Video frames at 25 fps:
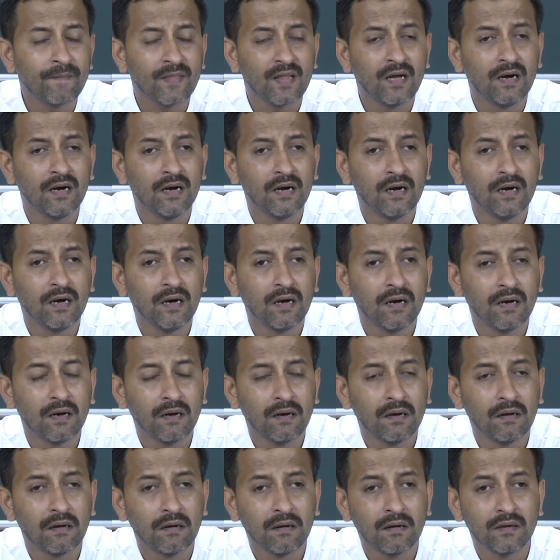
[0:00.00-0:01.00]

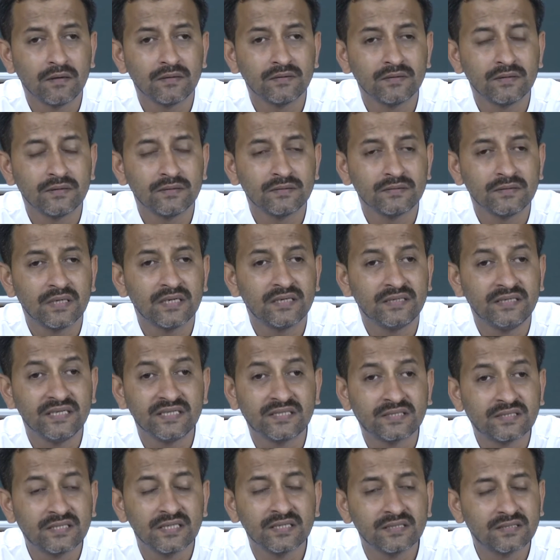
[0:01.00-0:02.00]
the
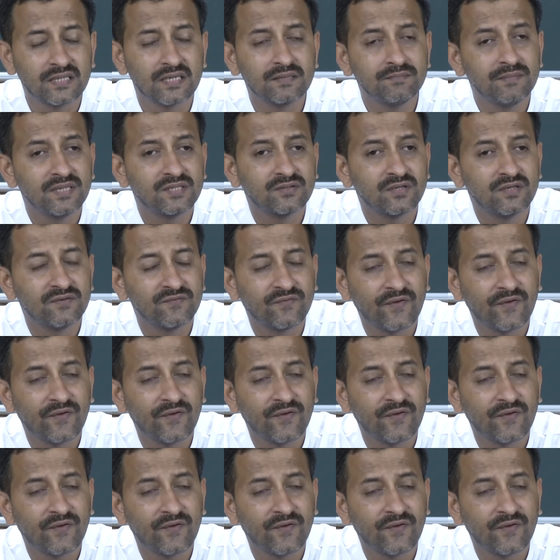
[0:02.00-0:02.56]
distinction between